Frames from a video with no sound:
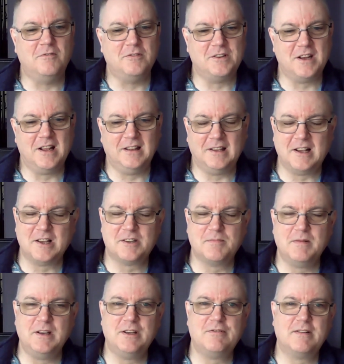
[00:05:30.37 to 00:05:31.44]
Or is it a last
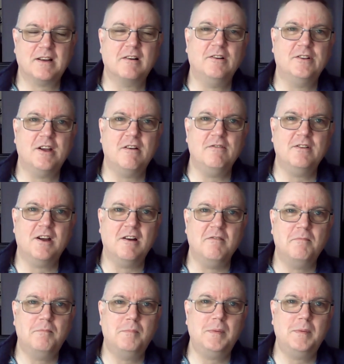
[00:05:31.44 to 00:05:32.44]
minute track? I don't know.